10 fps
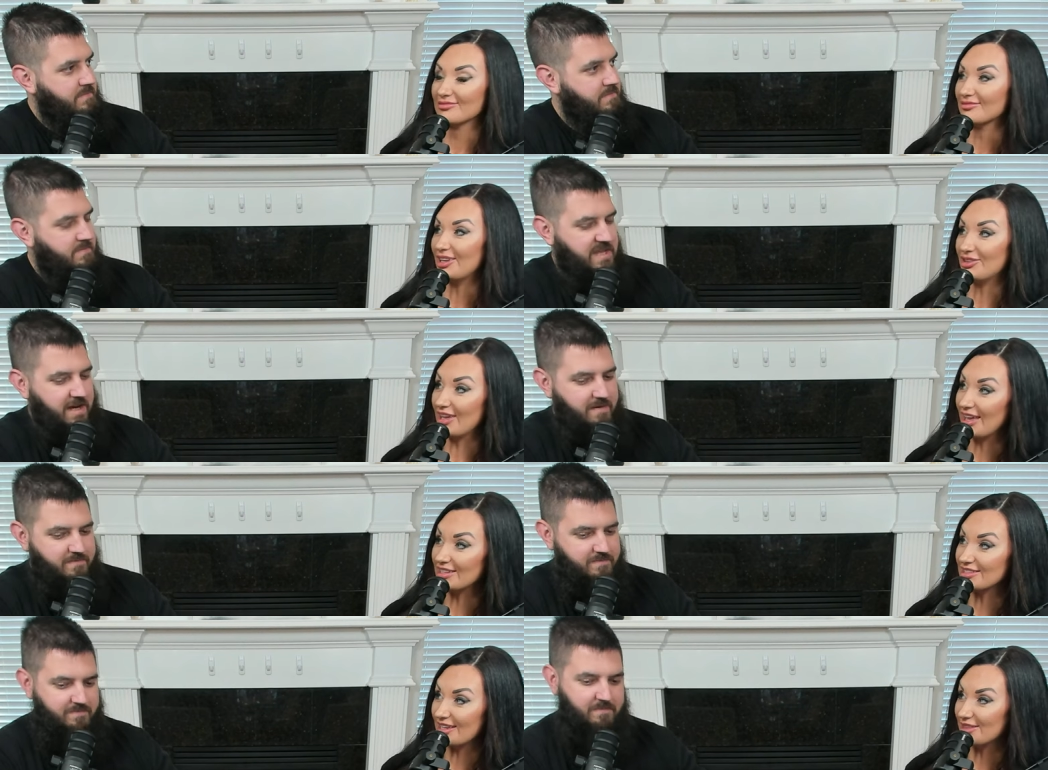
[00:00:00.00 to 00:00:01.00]
Speaker 1: and you no.
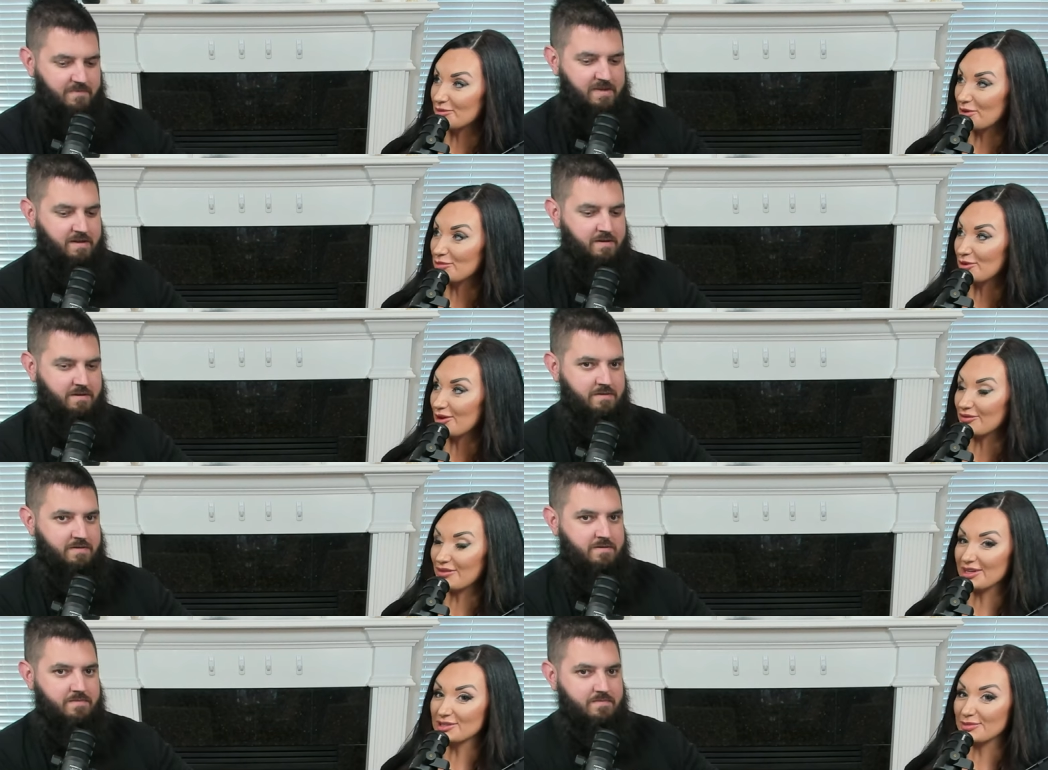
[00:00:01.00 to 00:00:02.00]
can't date the people on
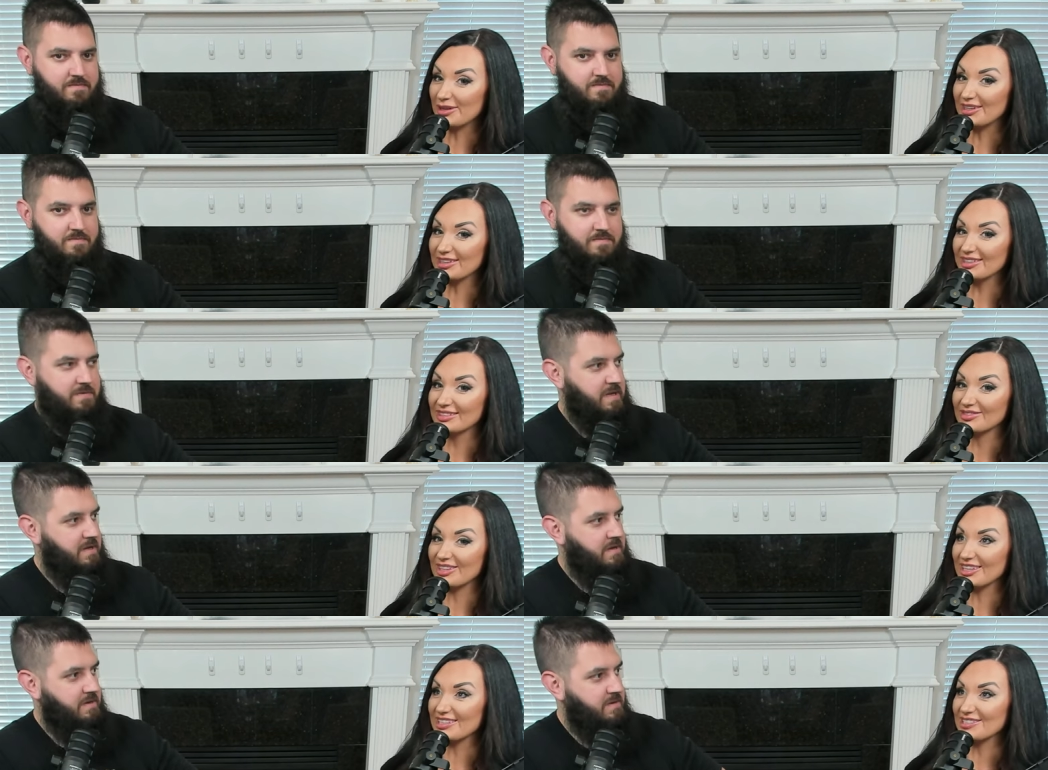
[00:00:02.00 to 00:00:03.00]
Facebook
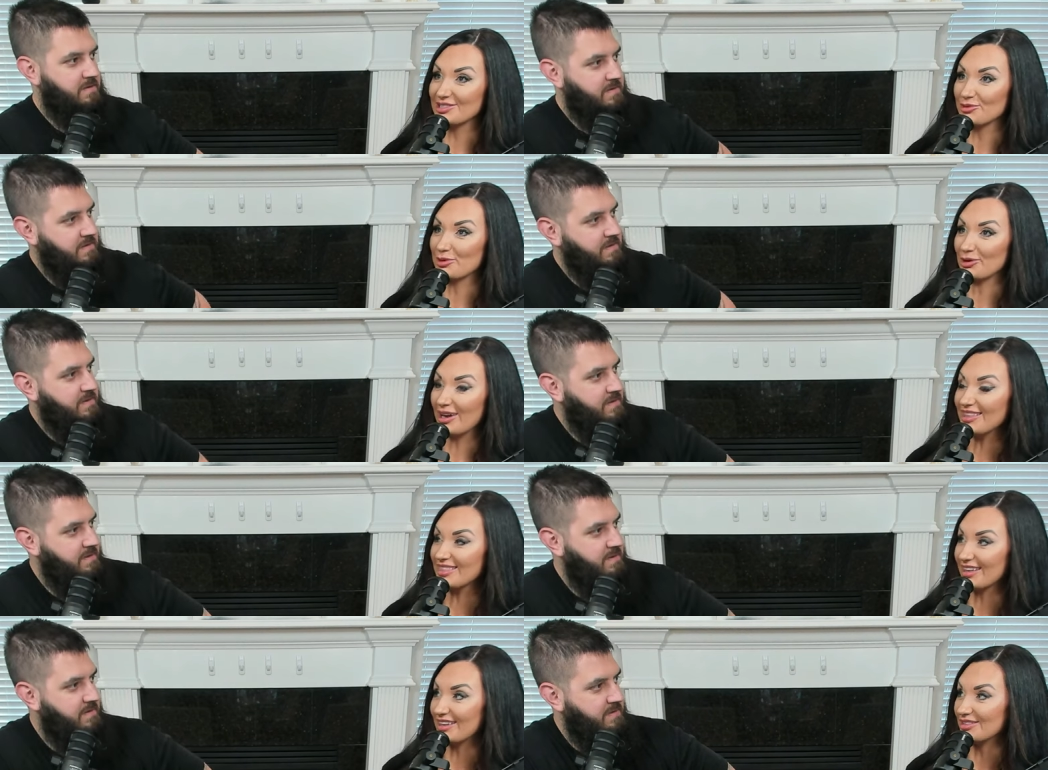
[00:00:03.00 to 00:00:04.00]
because you berate
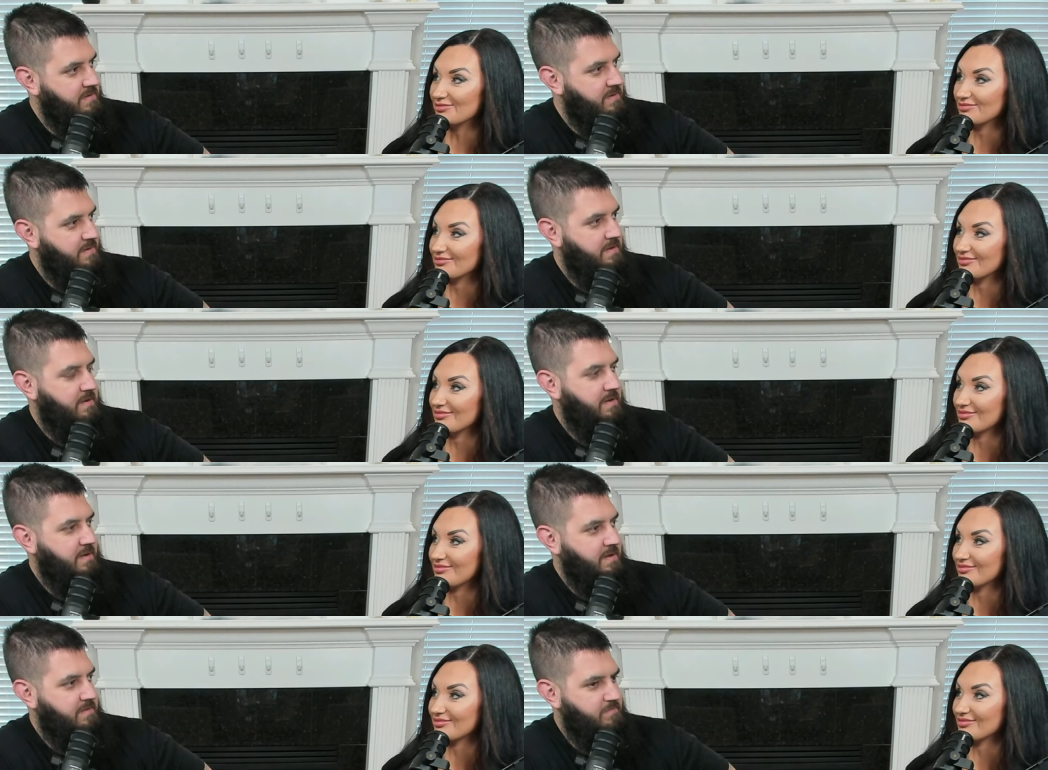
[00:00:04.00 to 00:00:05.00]
them.
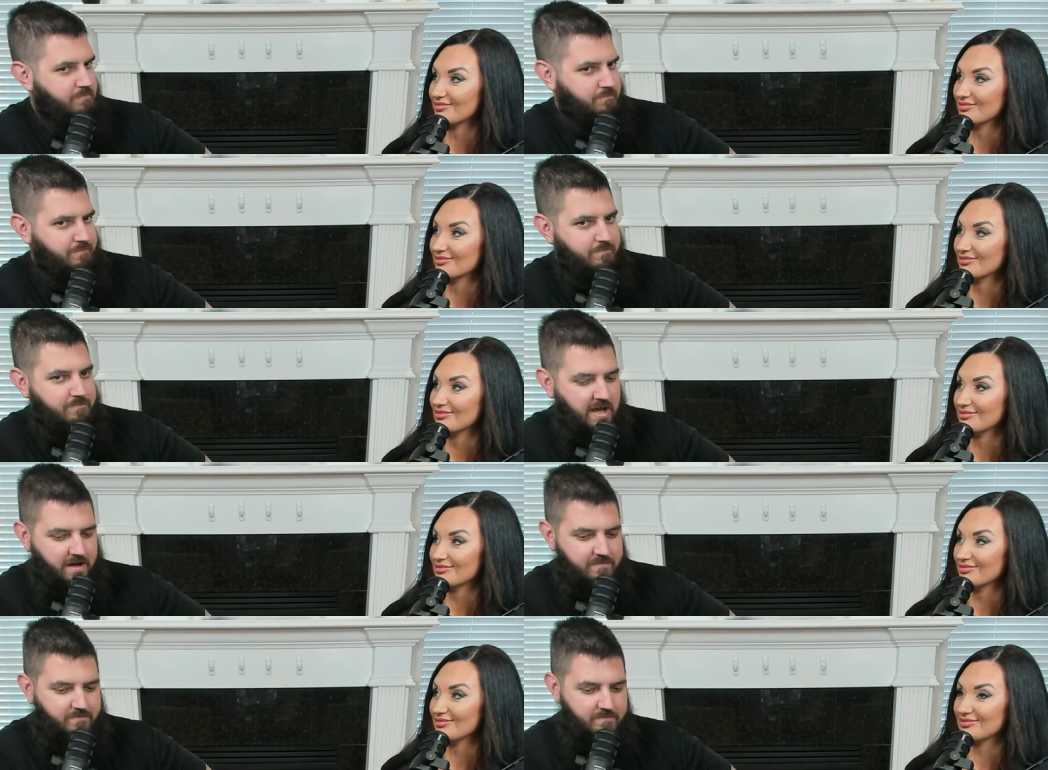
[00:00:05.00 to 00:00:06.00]
Speaker 2: No.
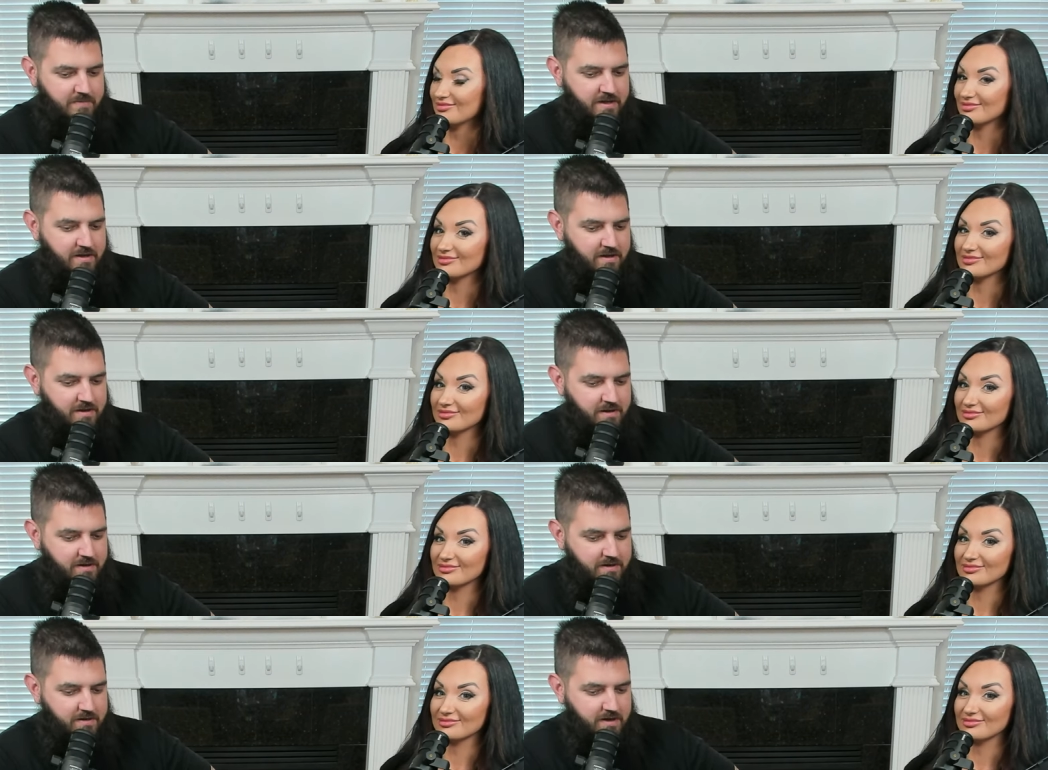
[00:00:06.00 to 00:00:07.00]

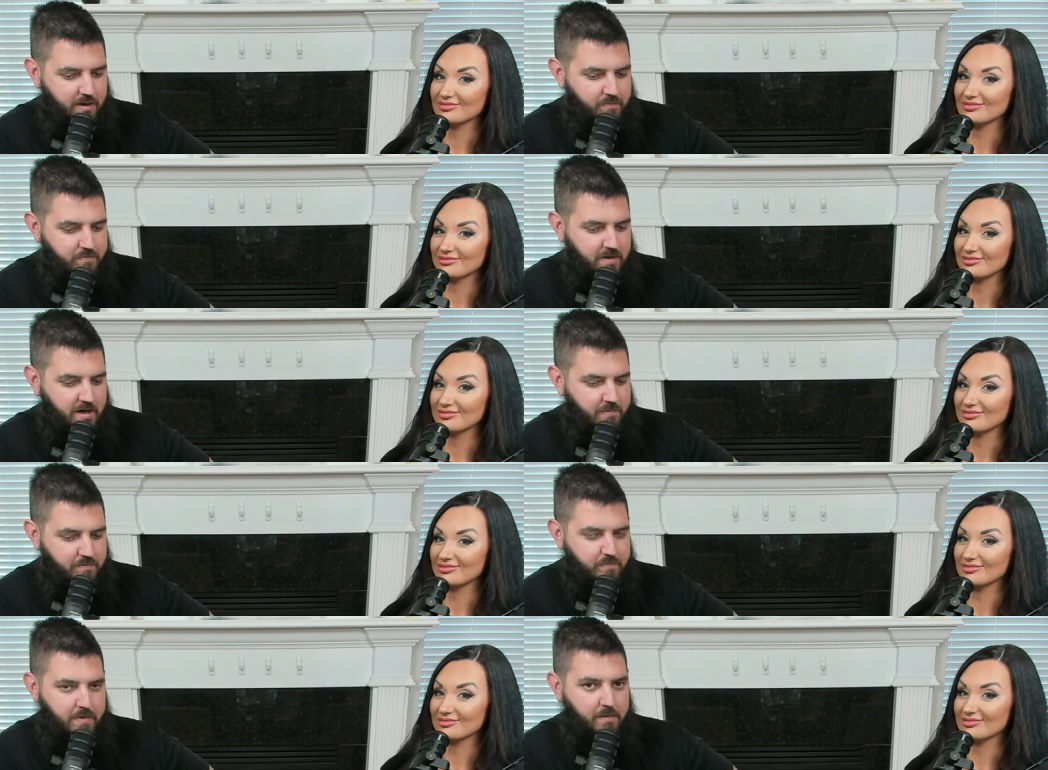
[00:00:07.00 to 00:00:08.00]
I don't, I don't,
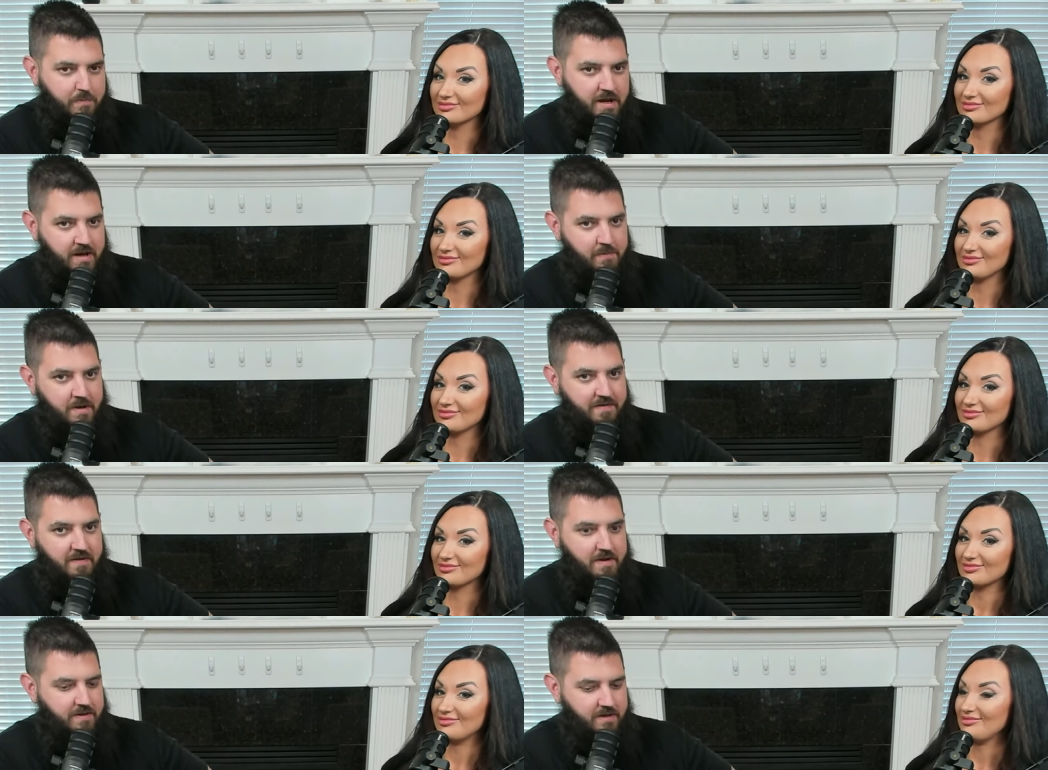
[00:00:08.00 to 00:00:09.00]
I don't pay anybody for
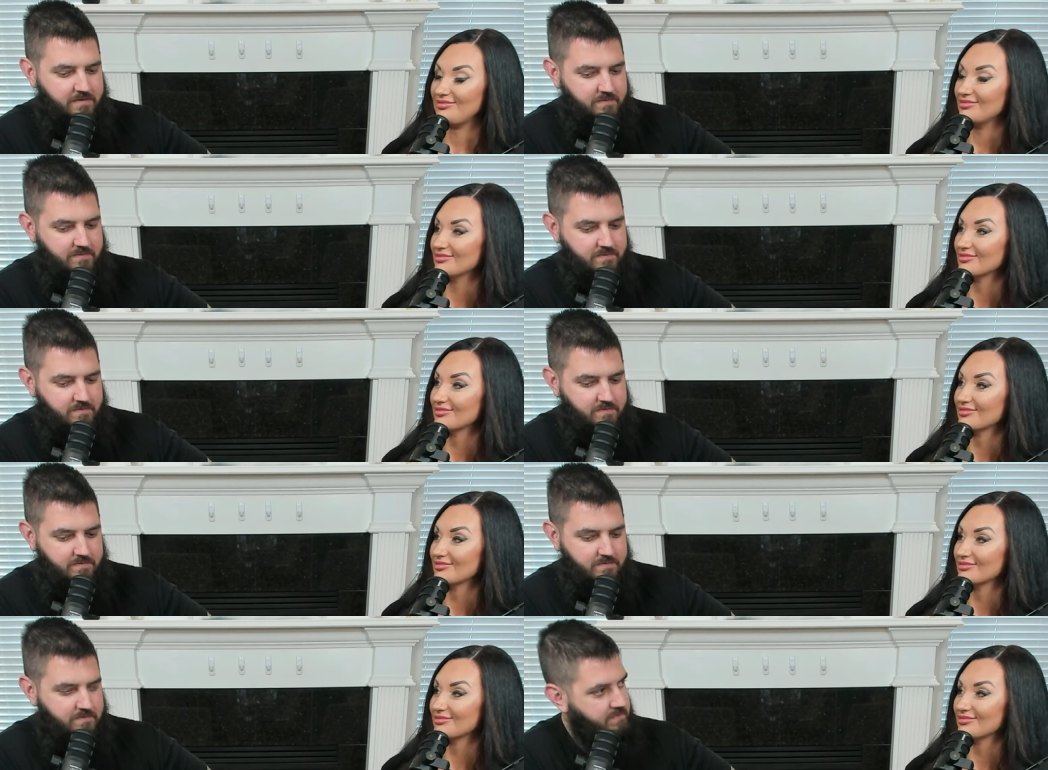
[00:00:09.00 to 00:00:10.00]
anything.
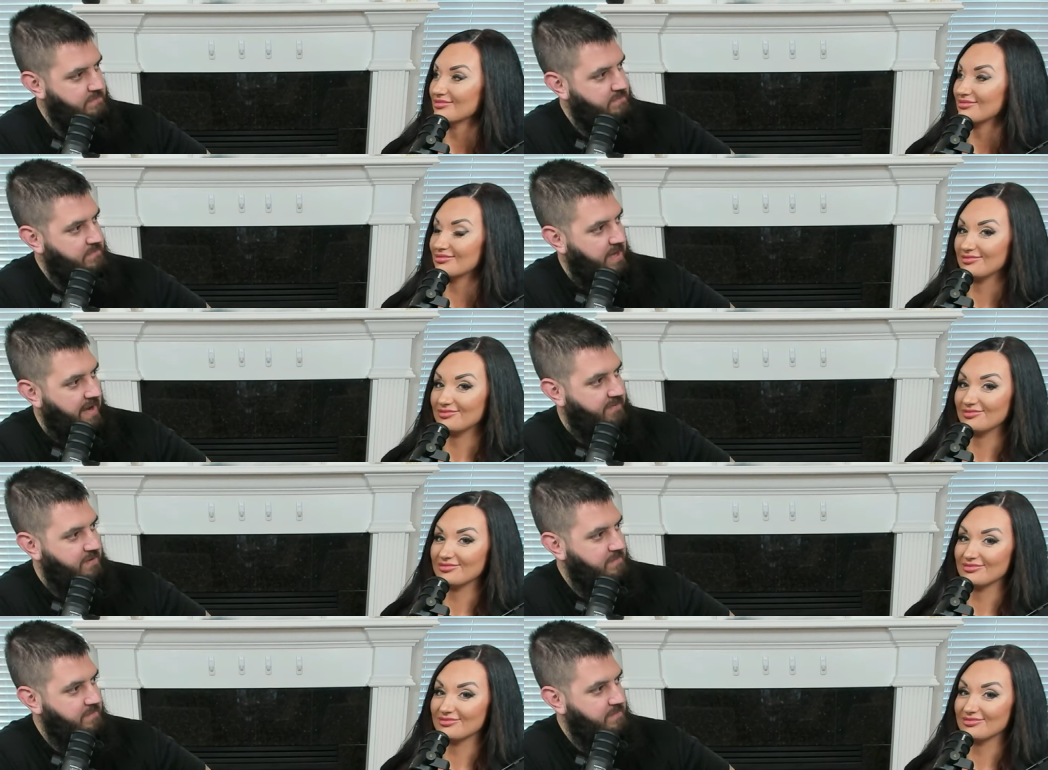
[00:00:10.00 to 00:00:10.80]
Ever.